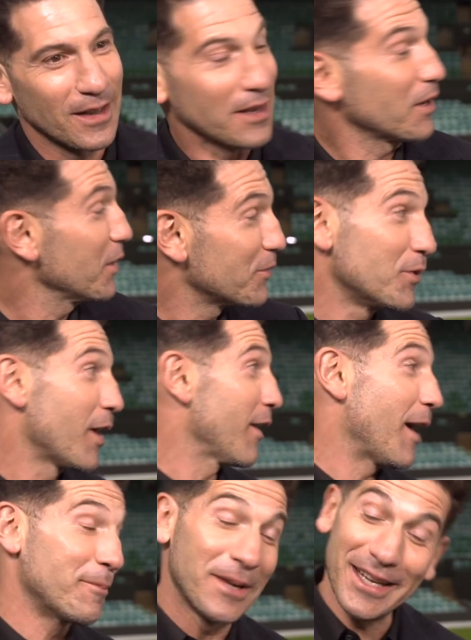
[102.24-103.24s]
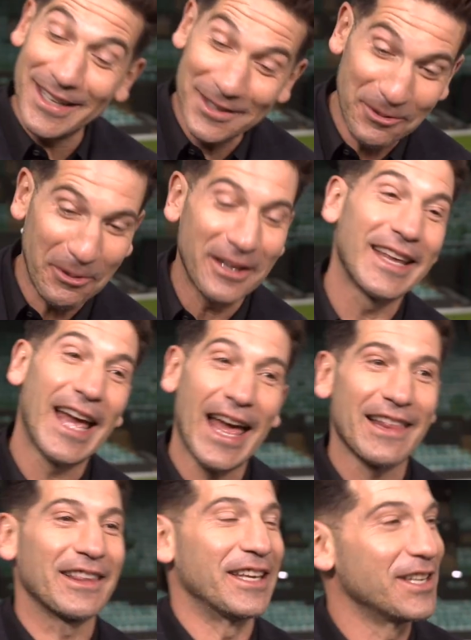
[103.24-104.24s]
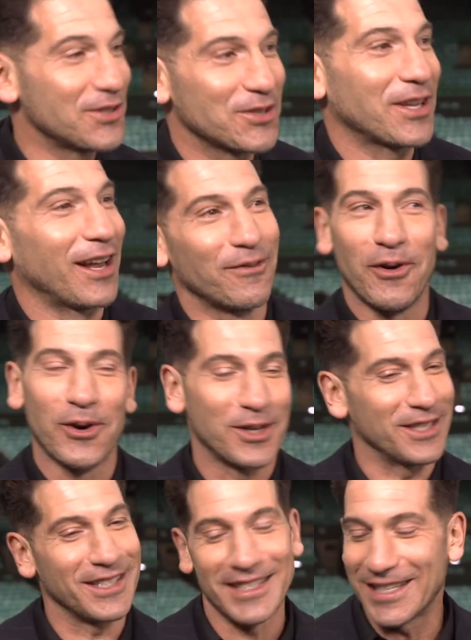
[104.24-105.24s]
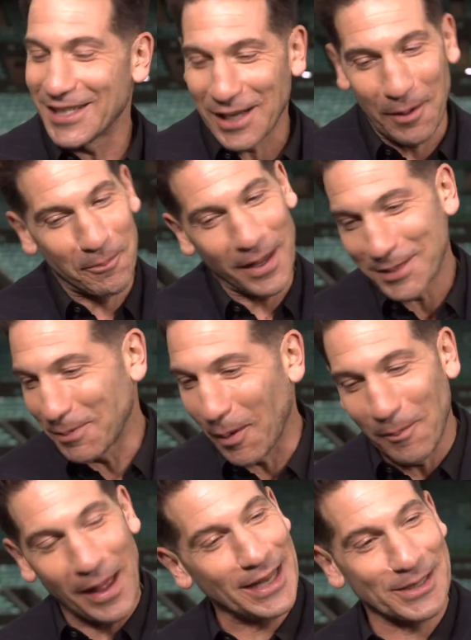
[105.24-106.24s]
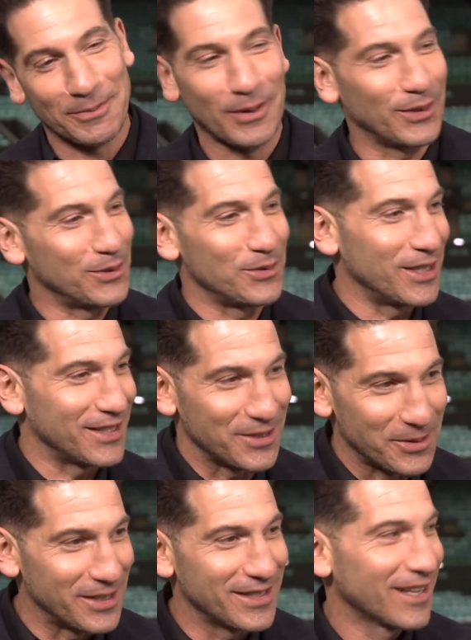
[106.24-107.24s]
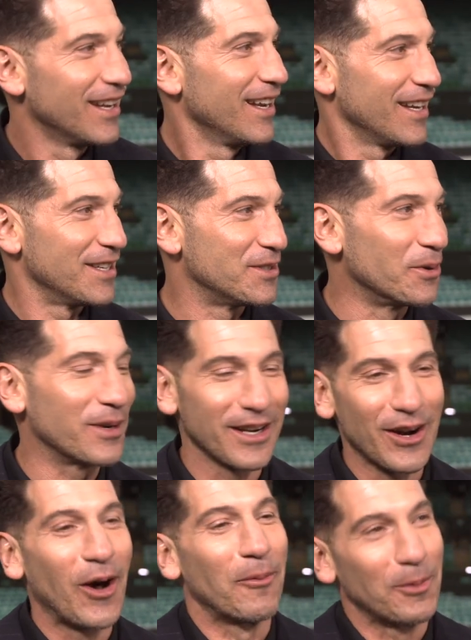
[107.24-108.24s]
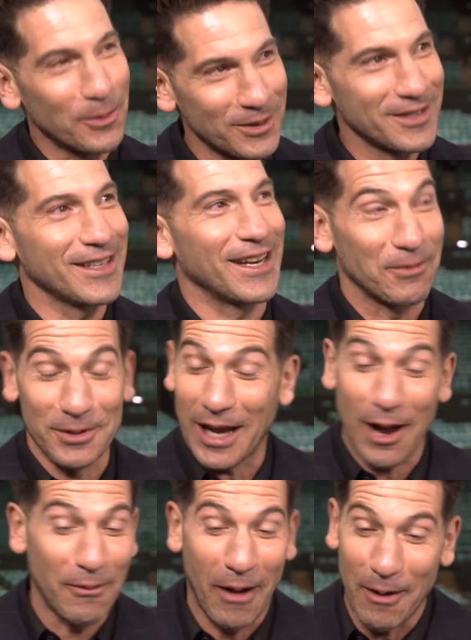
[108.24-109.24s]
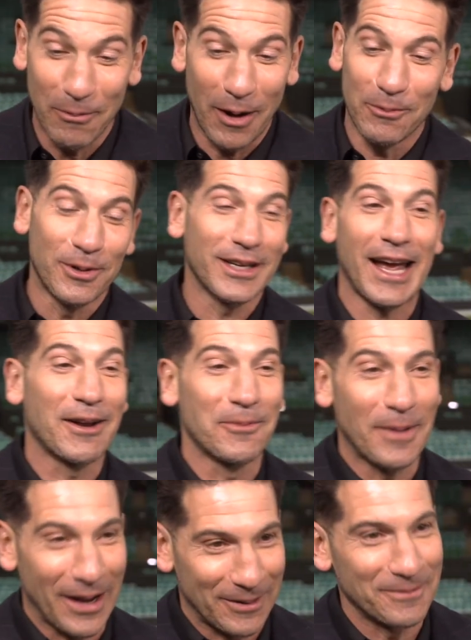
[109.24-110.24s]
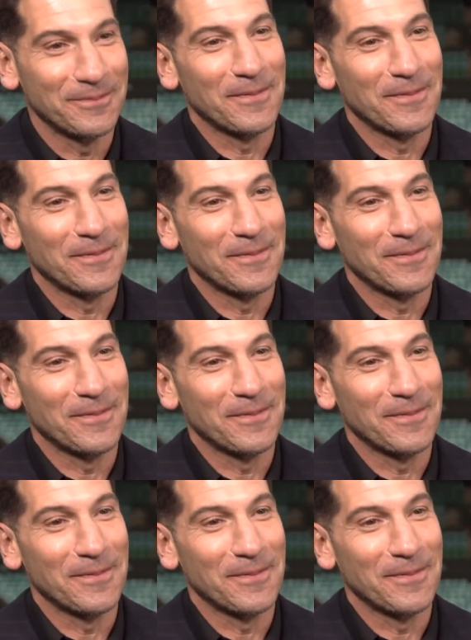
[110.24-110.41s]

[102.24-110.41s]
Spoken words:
You know, I mean, he is quite the athlete. He's just got to focus because he's got baseball, basketball, jiu-jitsu. He's doing it all. But we'll see. I wouldn't count him out.